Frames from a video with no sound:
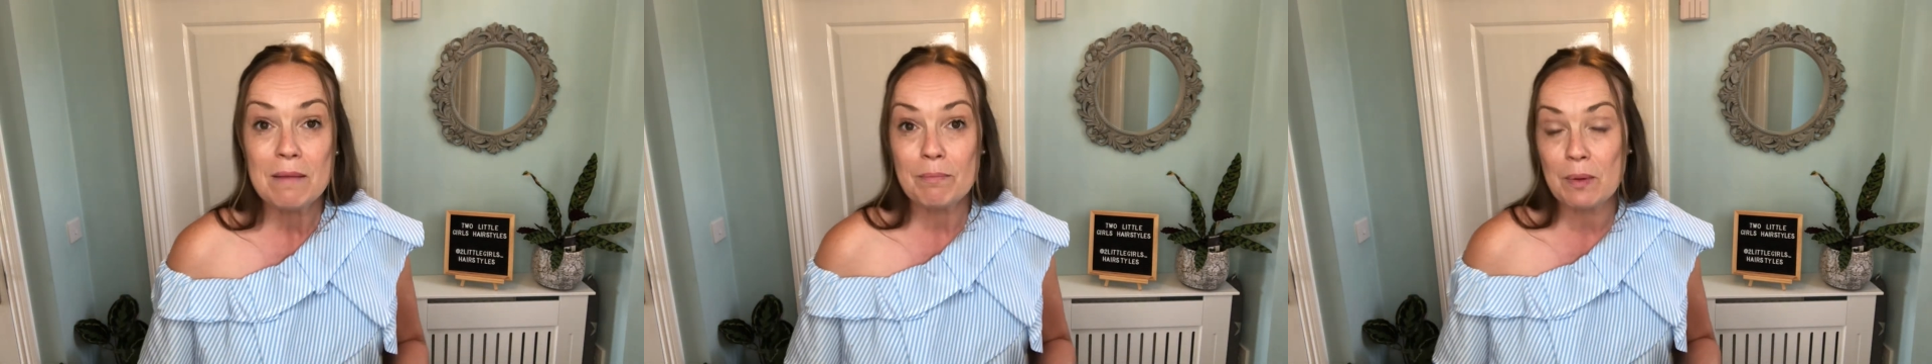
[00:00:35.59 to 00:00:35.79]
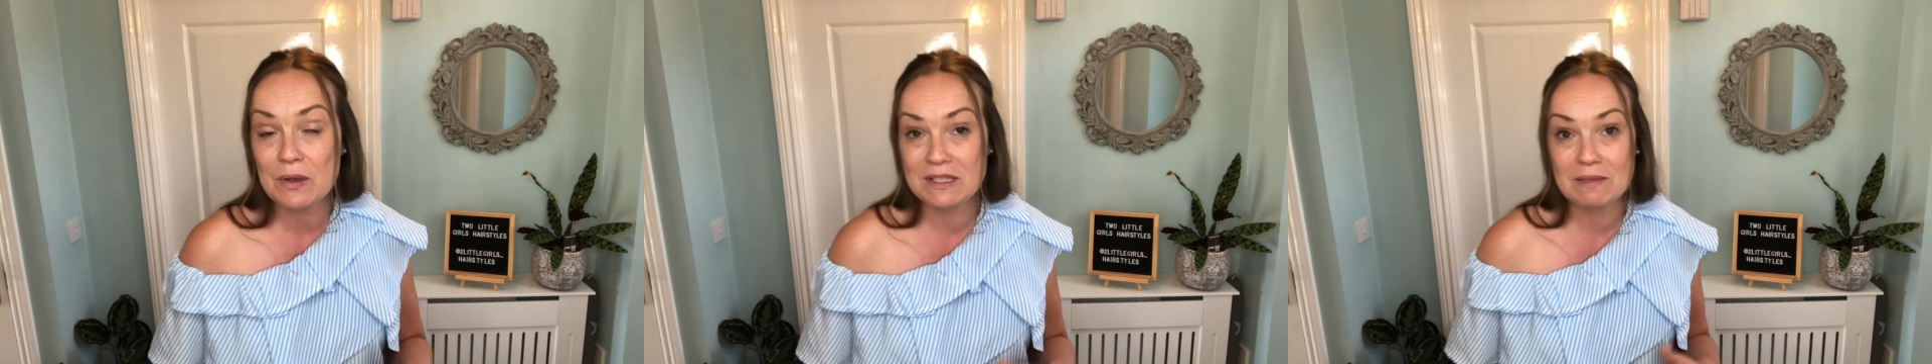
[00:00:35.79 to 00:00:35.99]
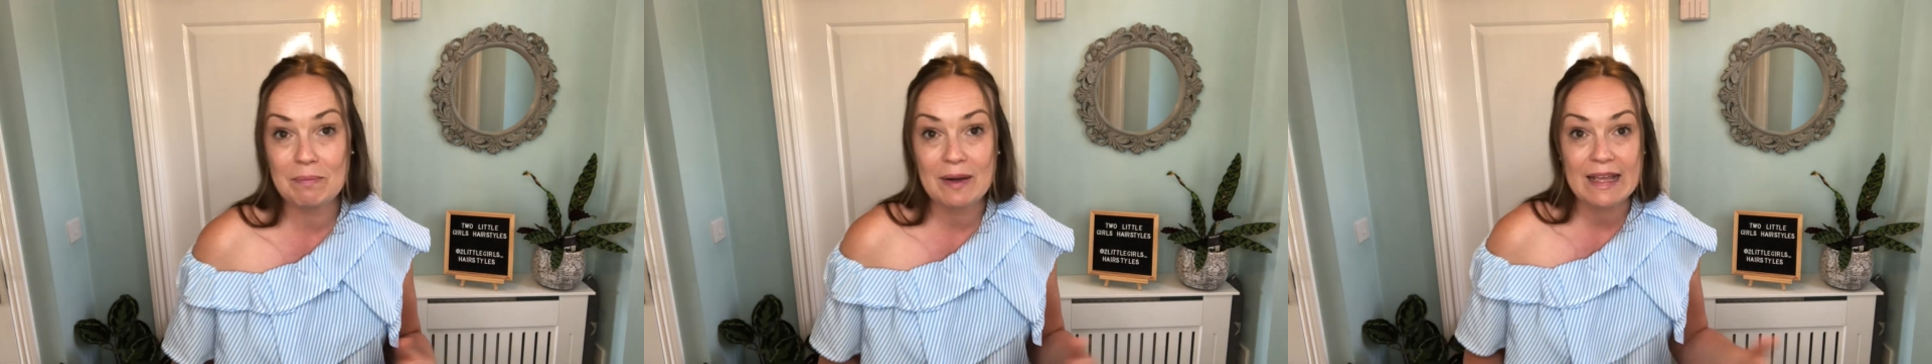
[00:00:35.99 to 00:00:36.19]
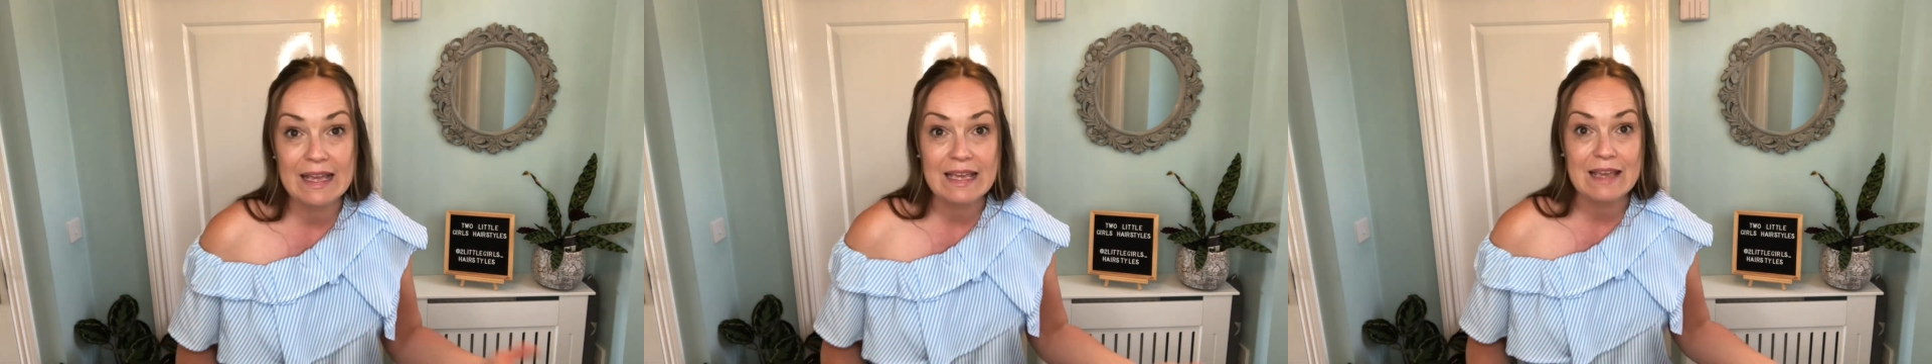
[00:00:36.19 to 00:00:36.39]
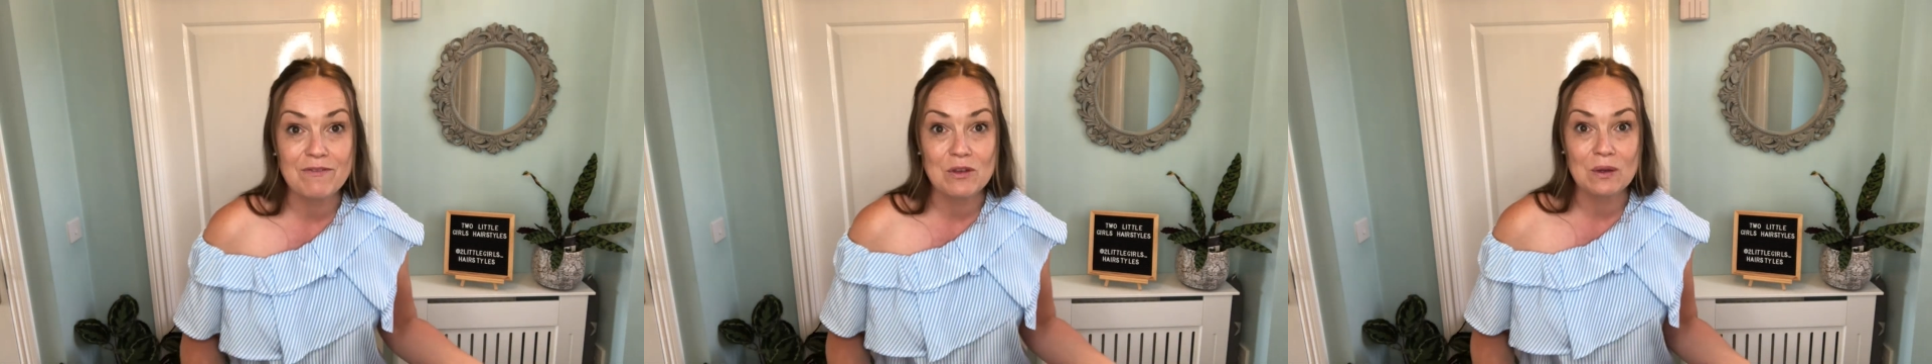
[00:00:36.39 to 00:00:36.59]

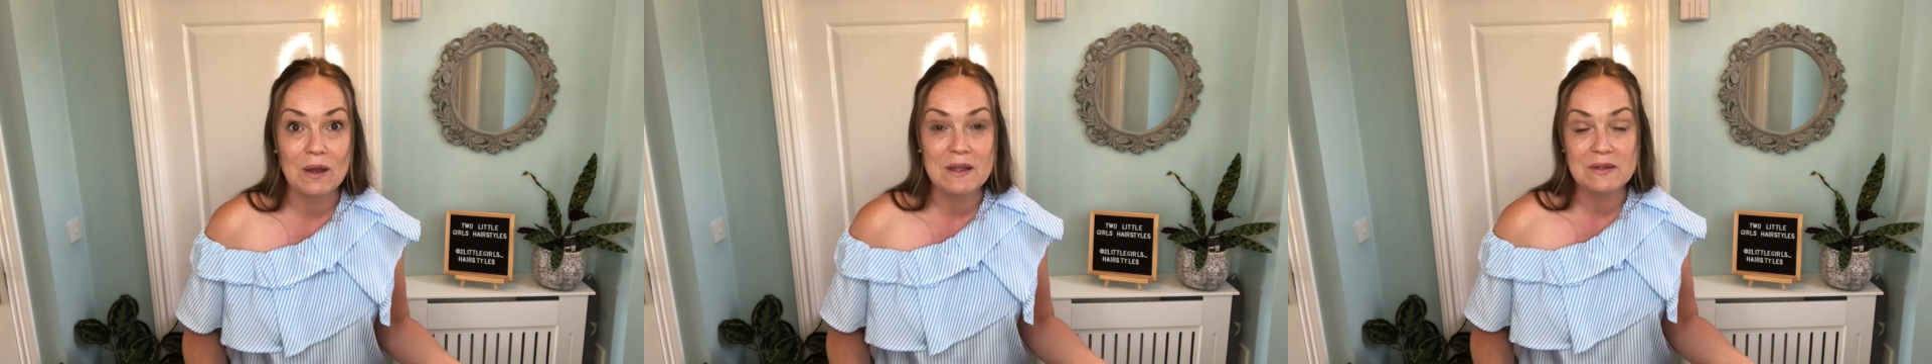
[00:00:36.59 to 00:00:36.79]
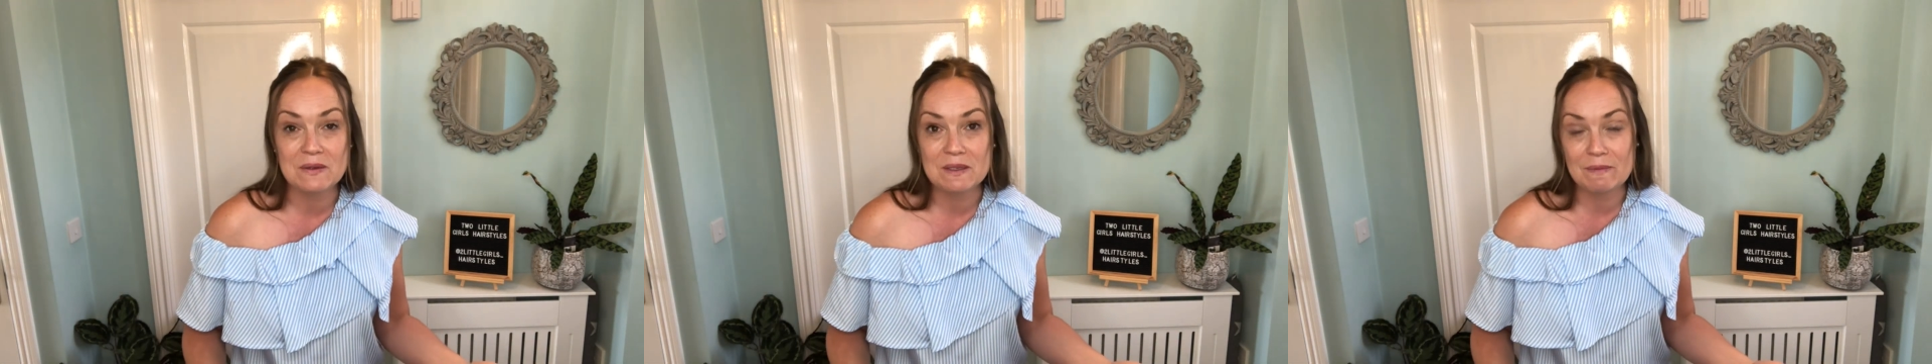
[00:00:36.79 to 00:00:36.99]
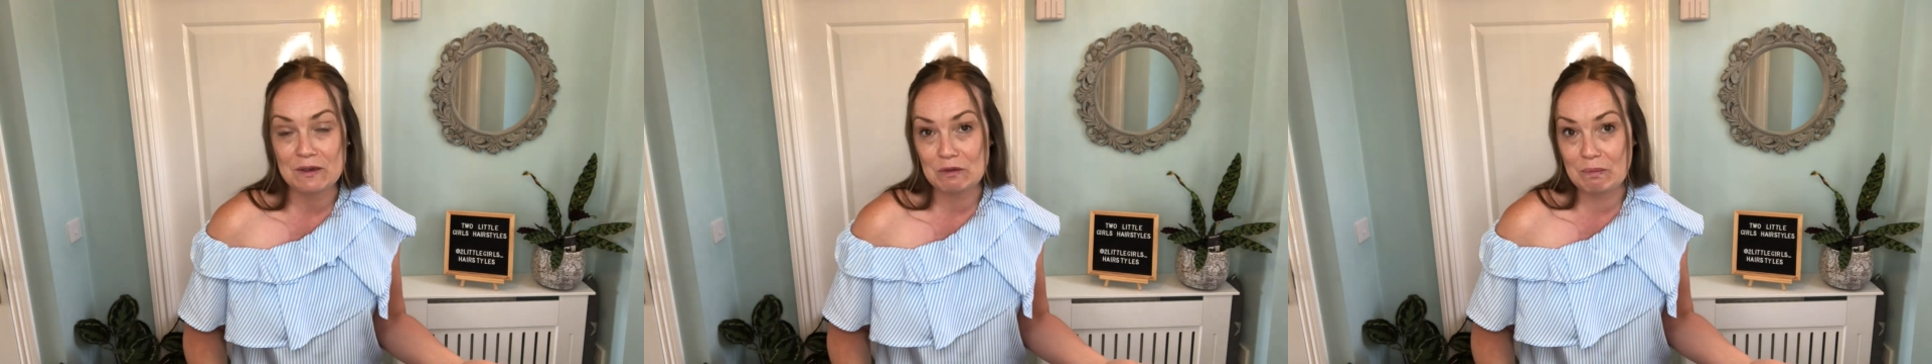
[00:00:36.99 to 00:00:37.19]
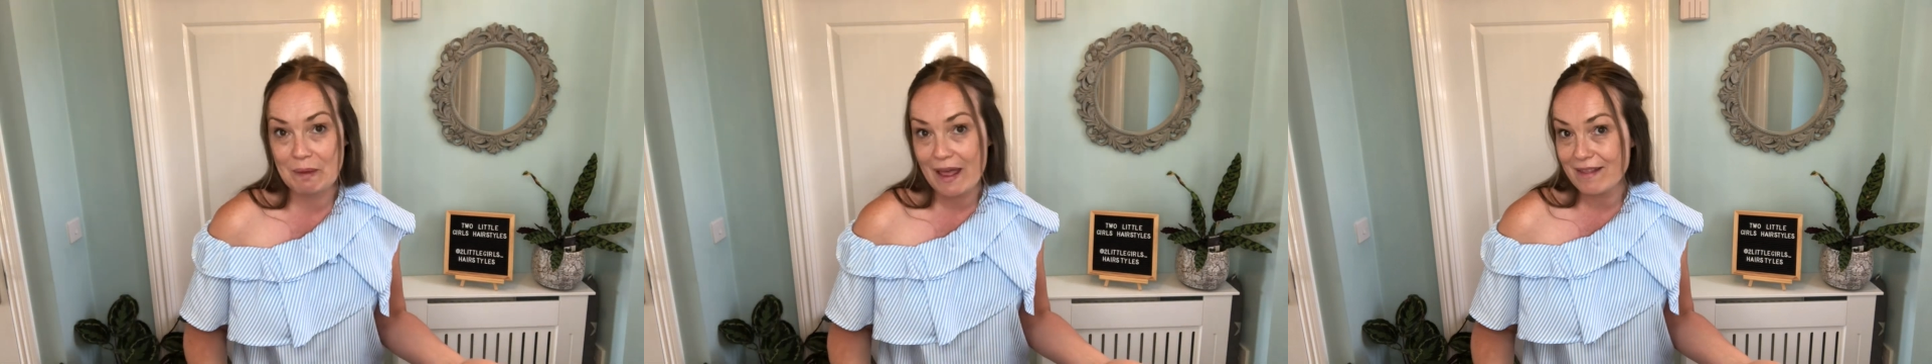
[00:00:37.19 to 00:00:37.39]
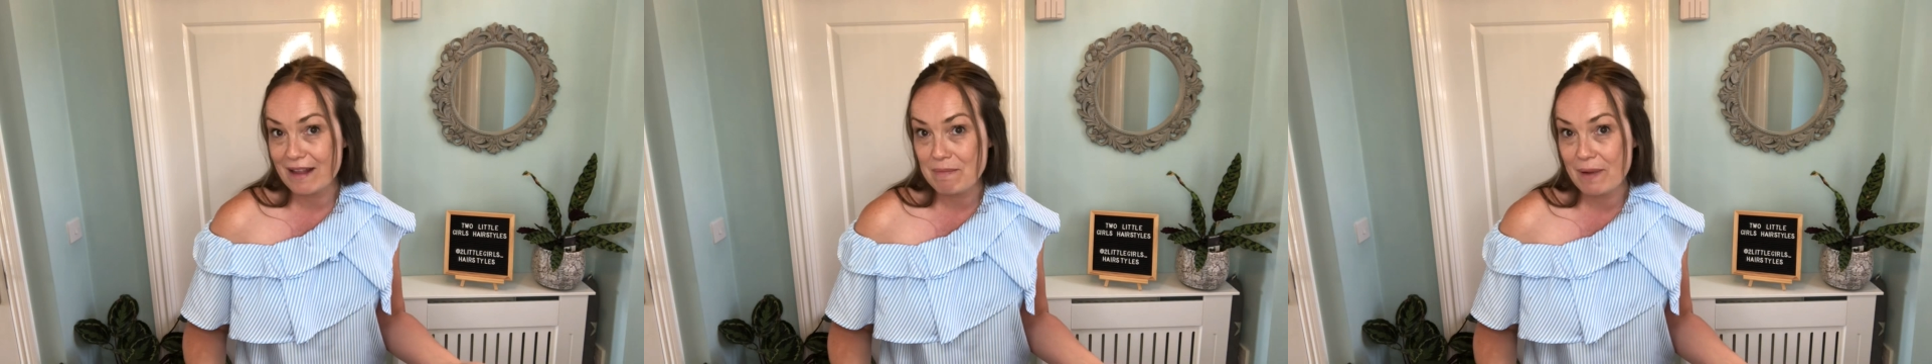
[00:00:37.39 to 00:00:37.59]
possibly if you're going to a special
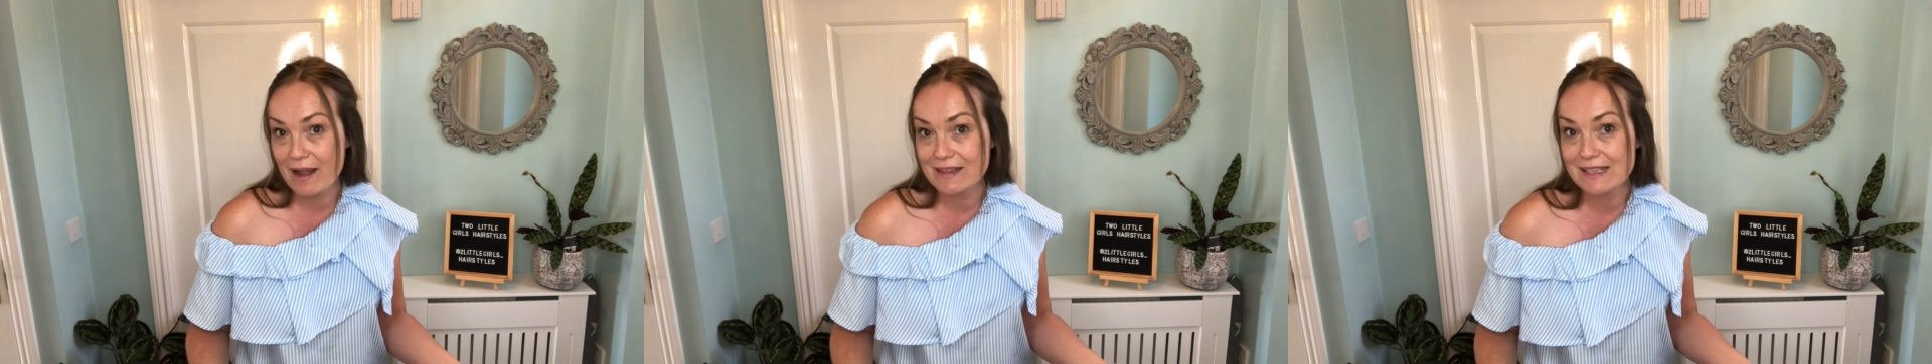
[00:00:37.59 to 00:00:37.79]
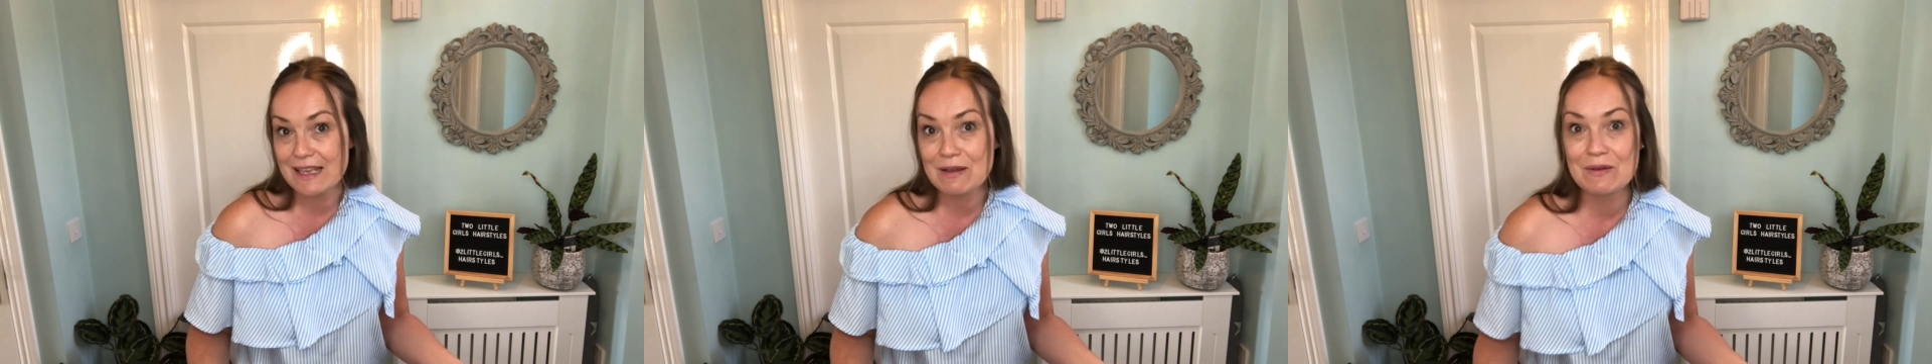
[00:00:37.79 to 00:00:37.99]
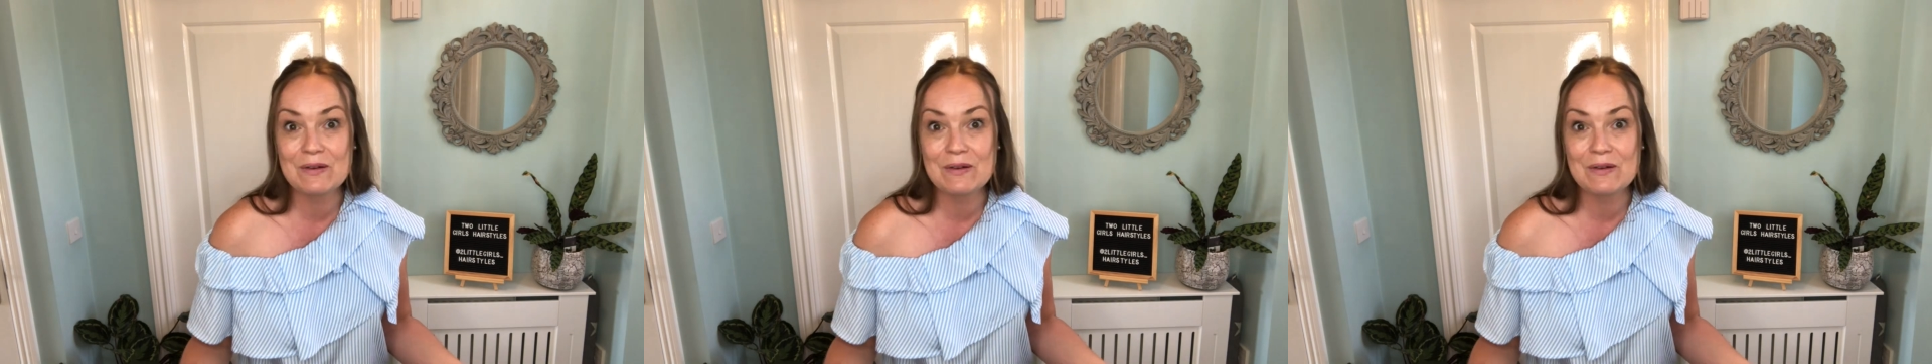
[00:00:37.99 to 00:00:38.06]
birthday party,